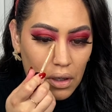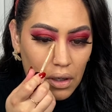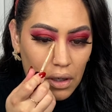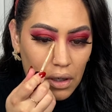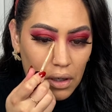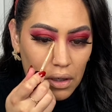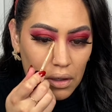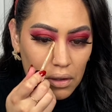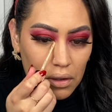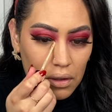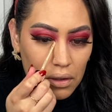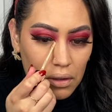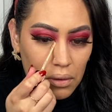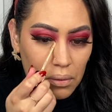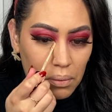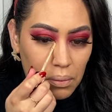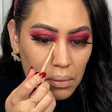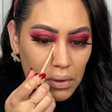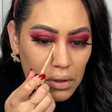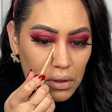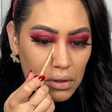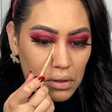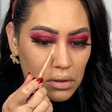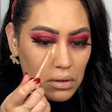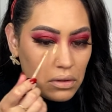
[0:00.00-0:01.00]
add a little
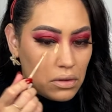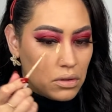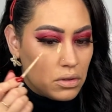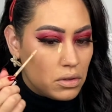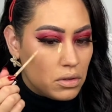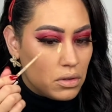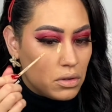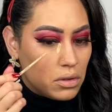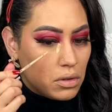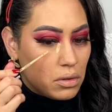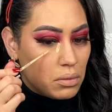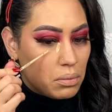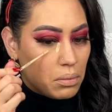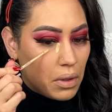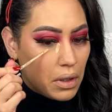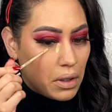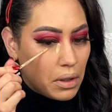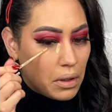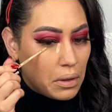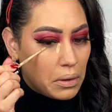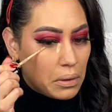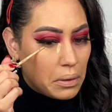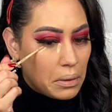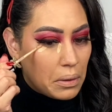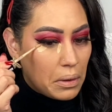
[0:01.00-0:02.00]
bit to my
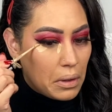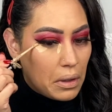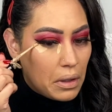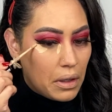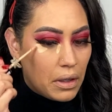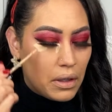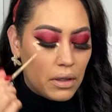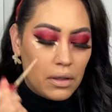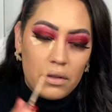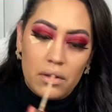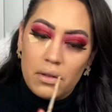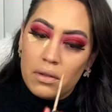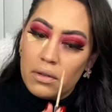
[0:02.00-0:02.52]
under eye